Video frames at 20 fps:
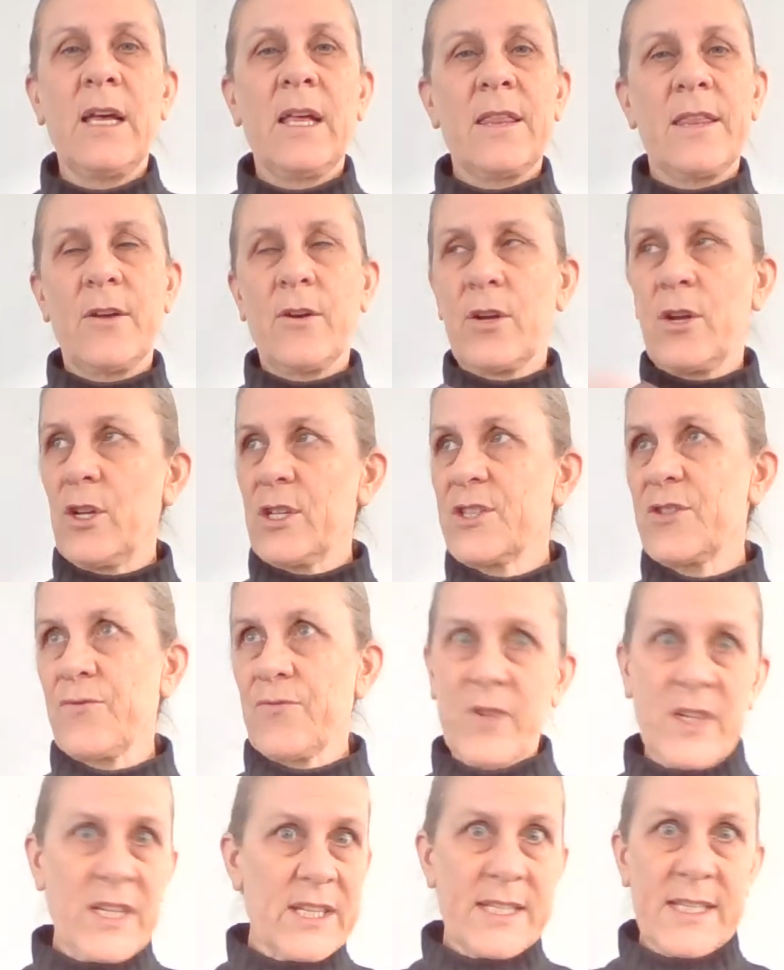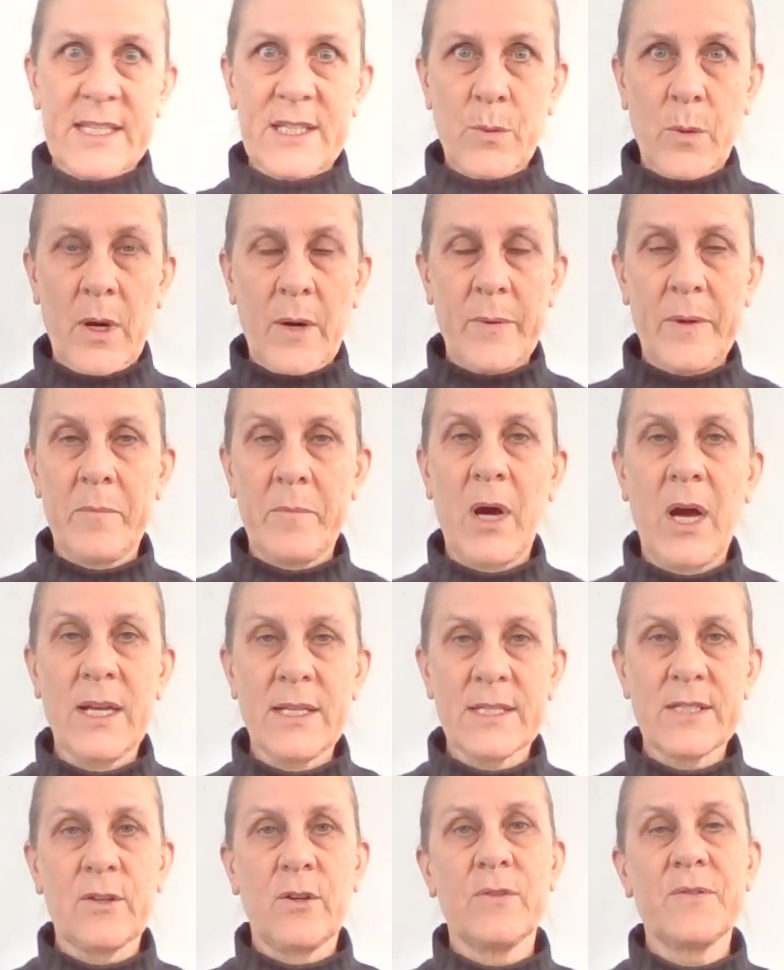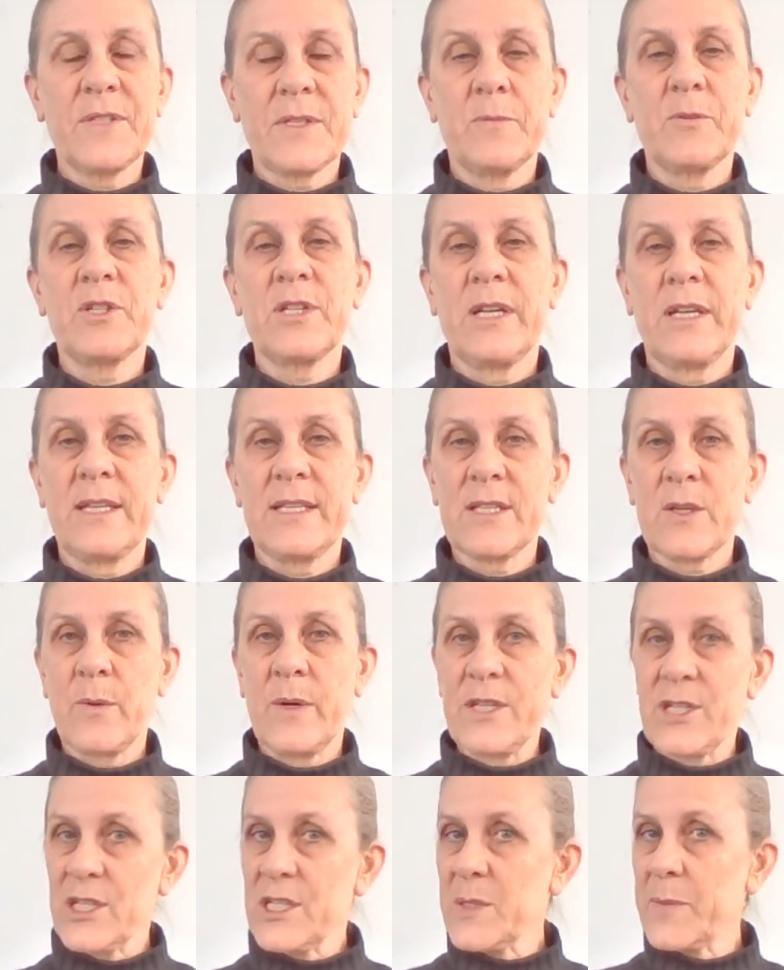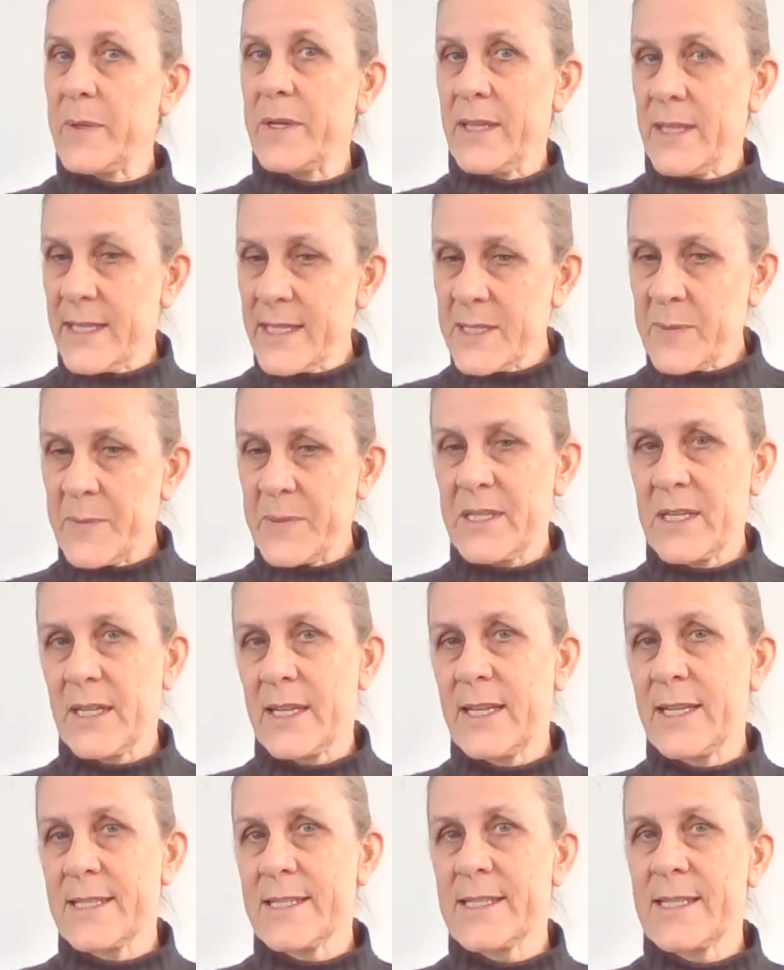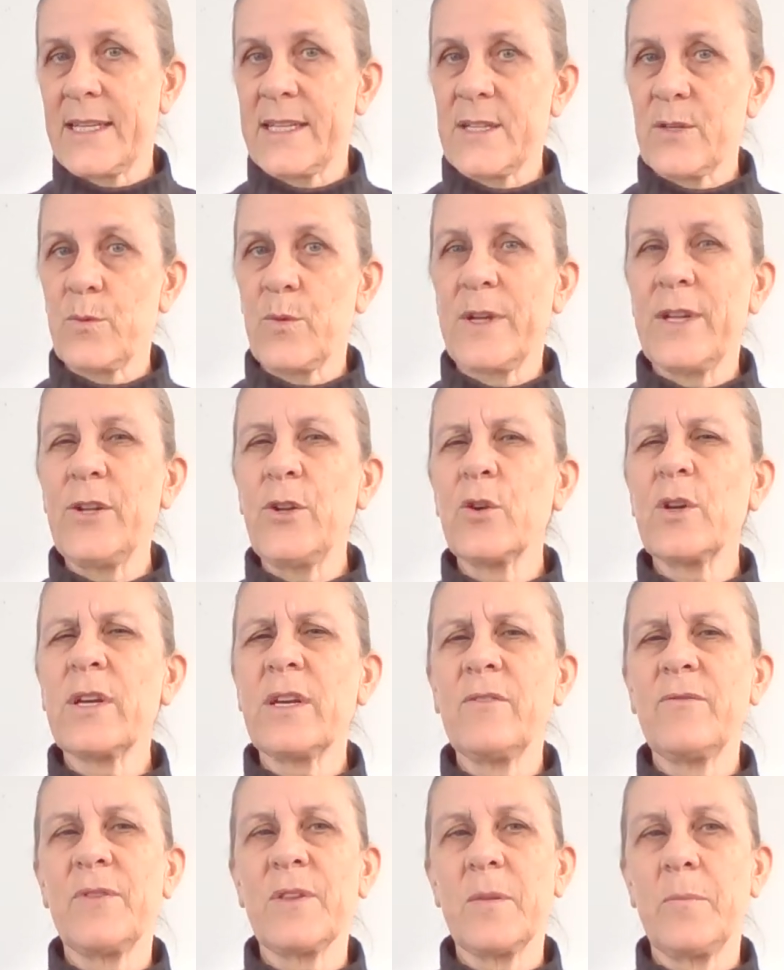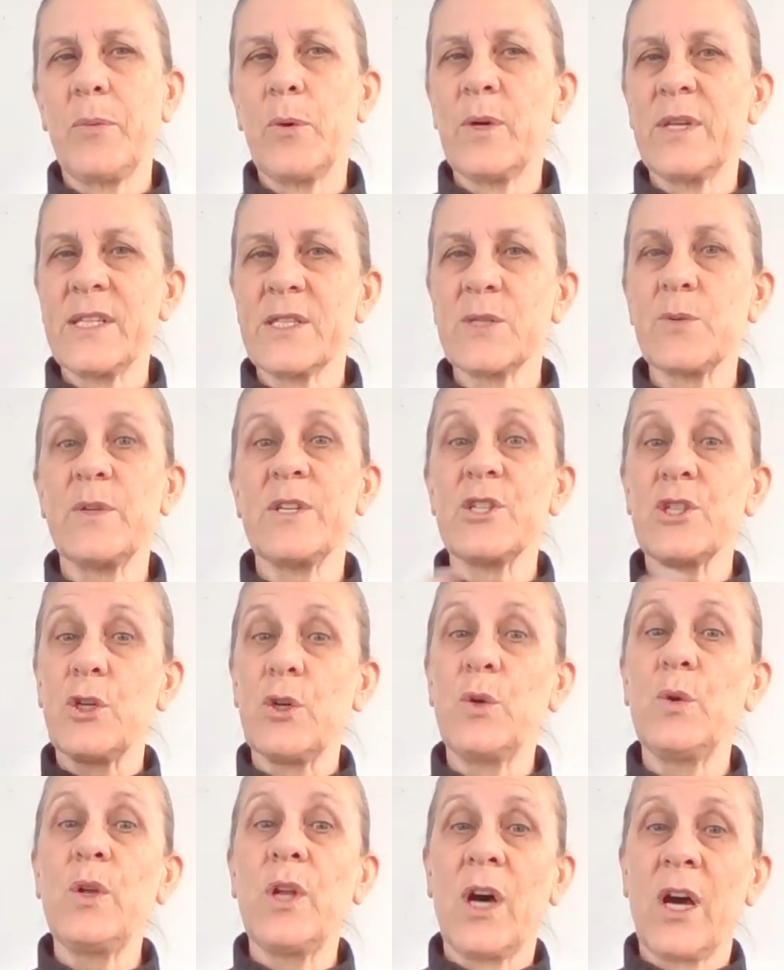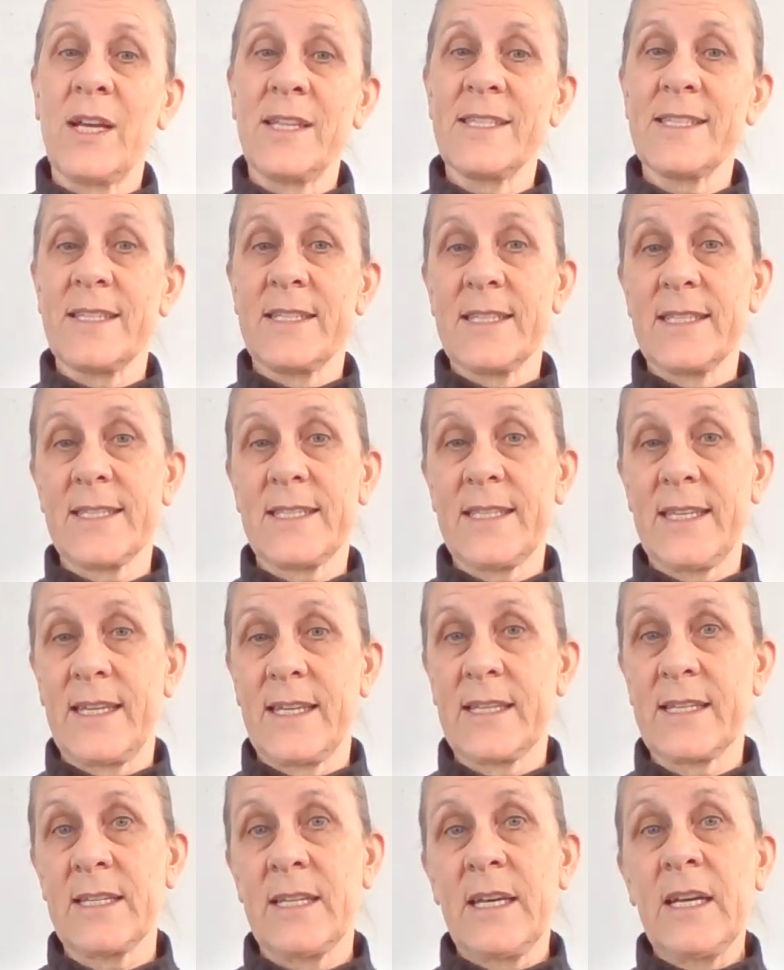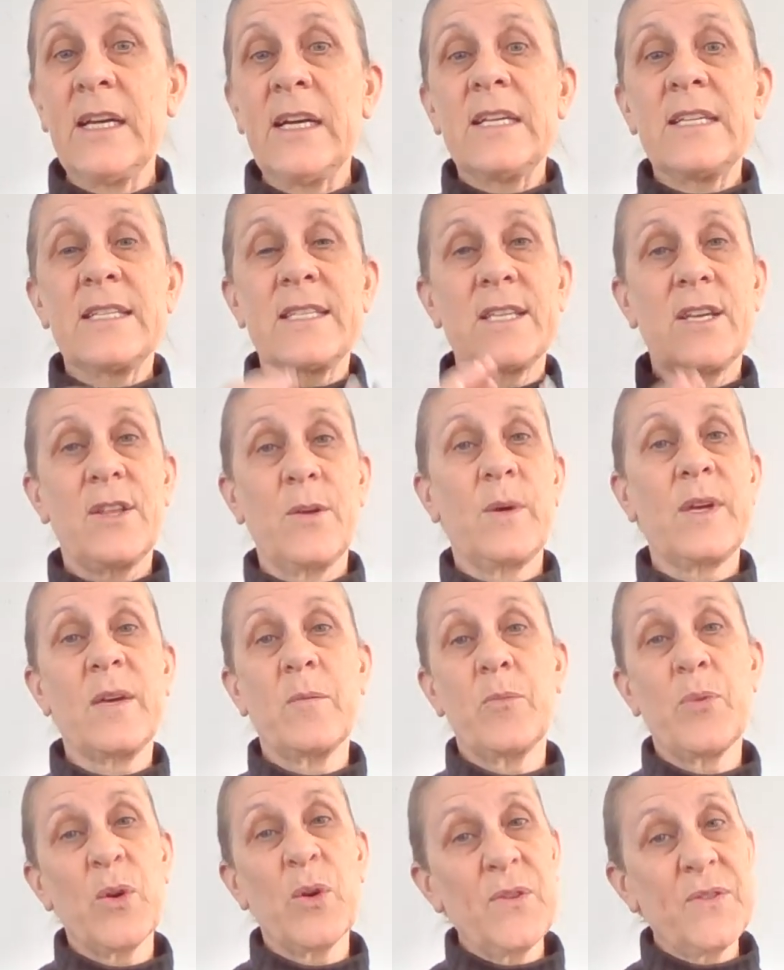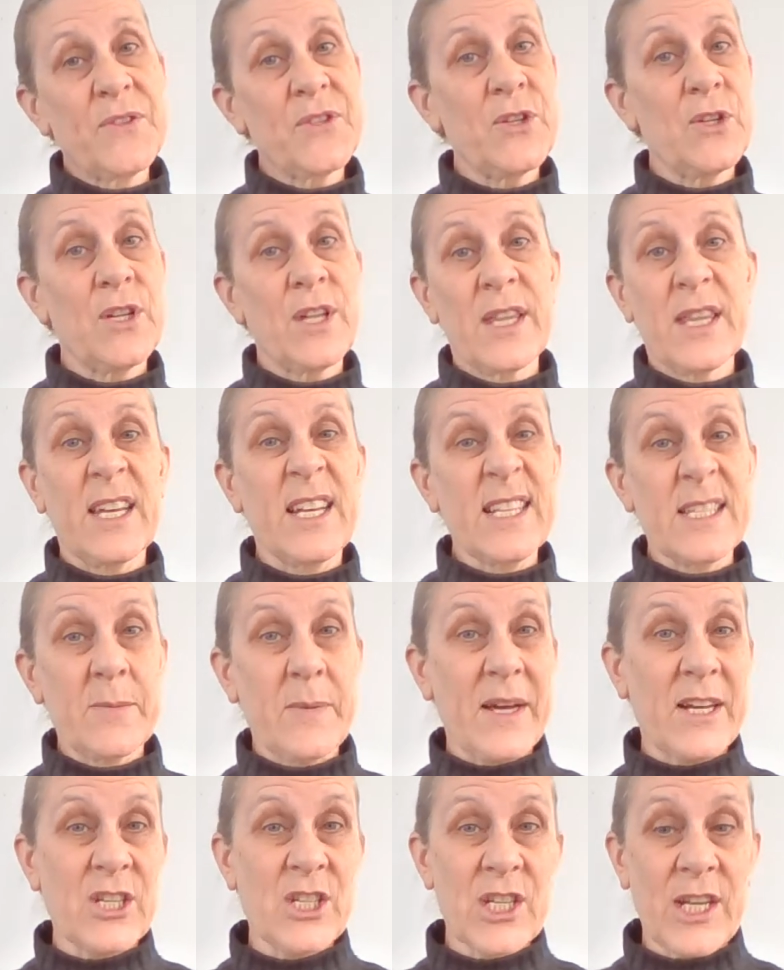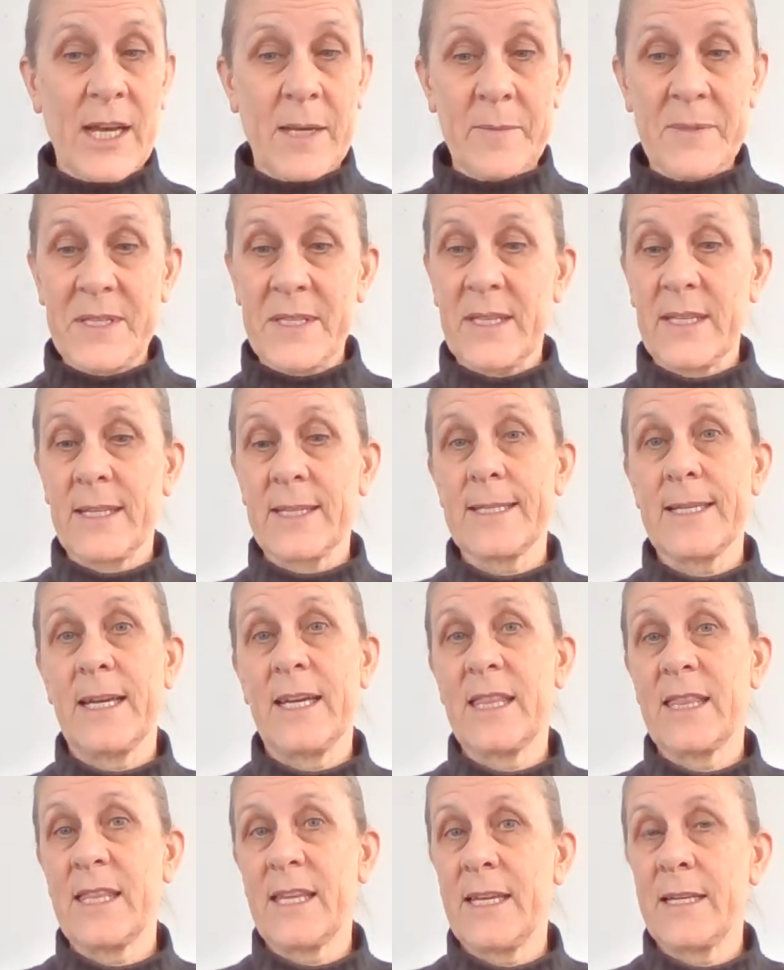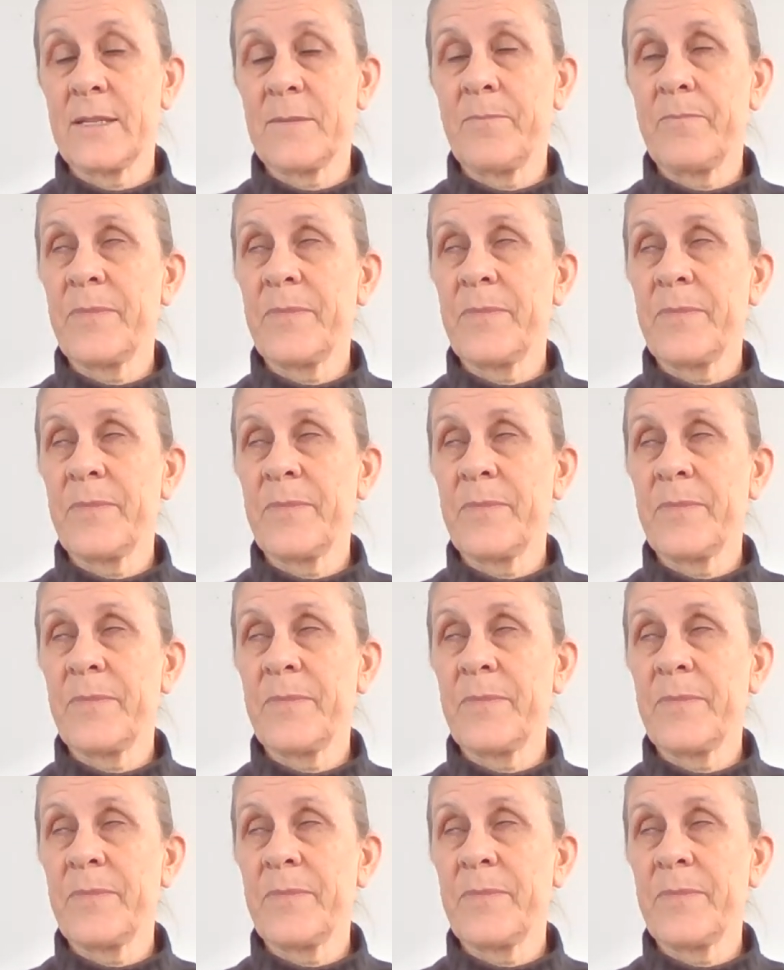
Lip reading: There are lots of reasons why we might solve simultaneous equations, but in this particular standard, we're looking for the points where two lines intersect so that we can prove certain things about shapes and things like that.